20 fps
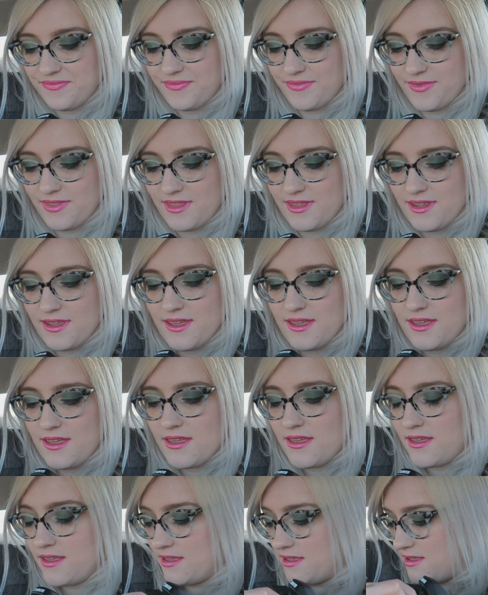
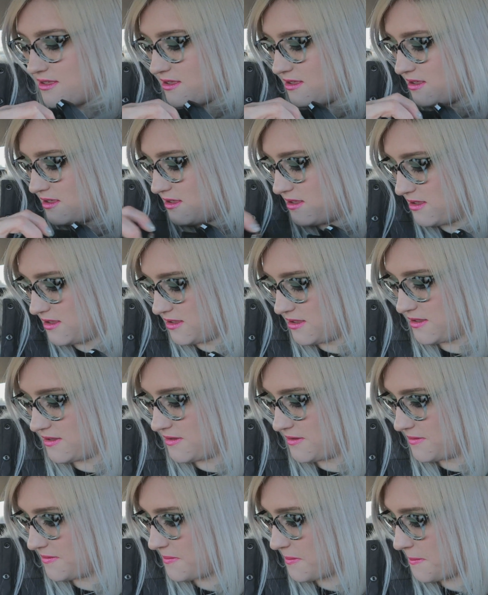
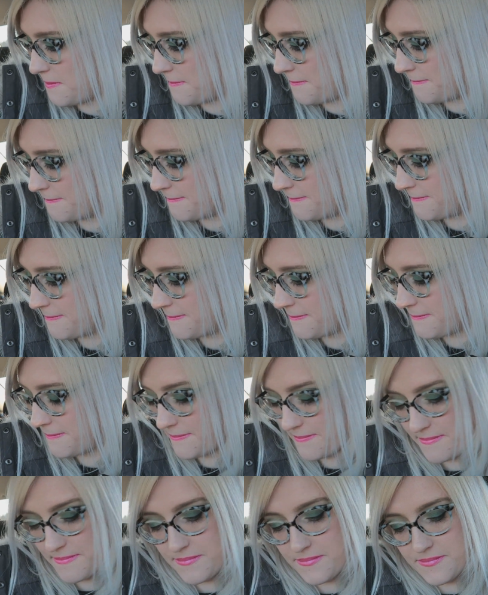
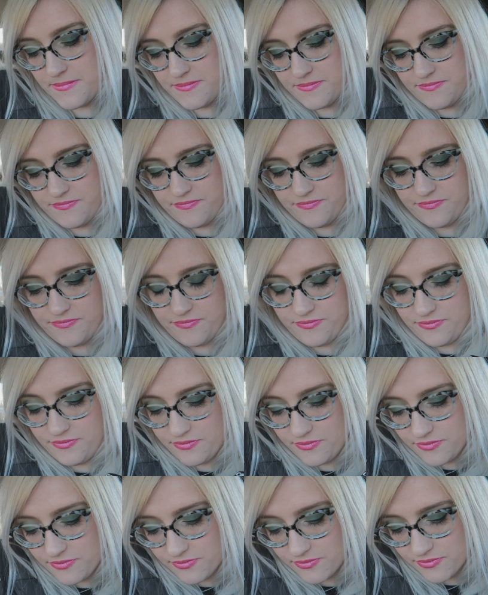
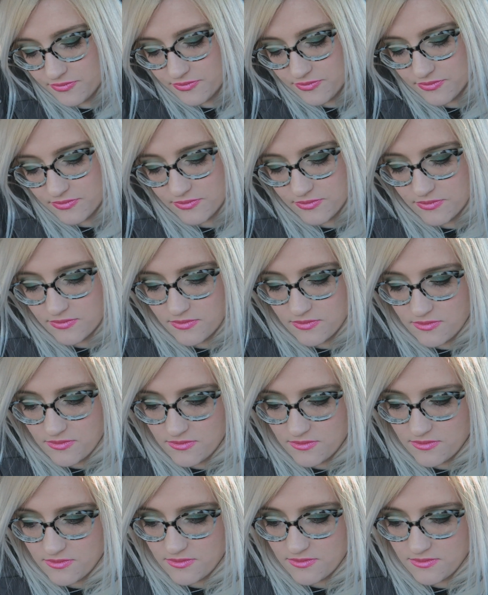
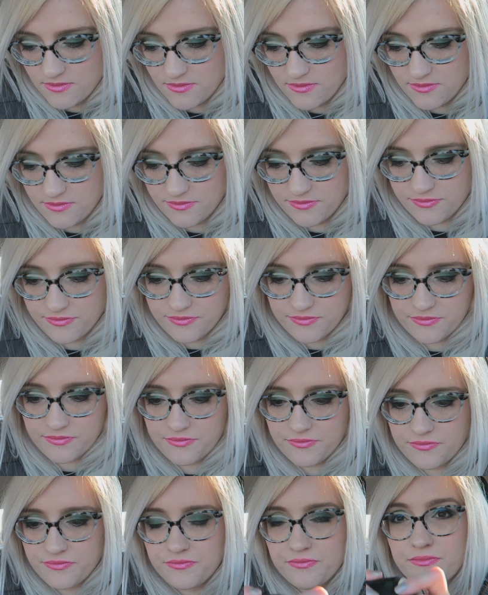
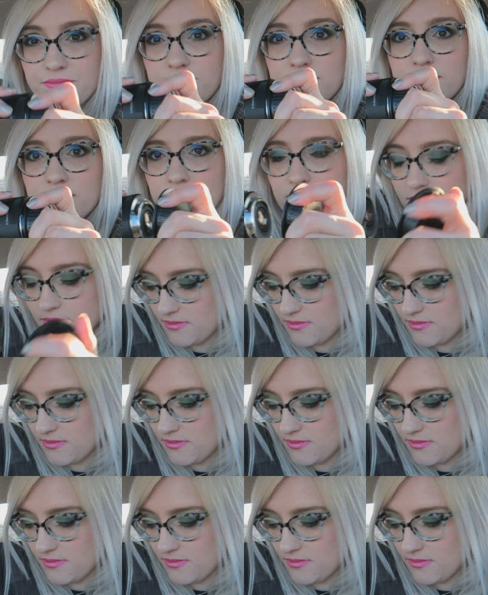(no one is talking)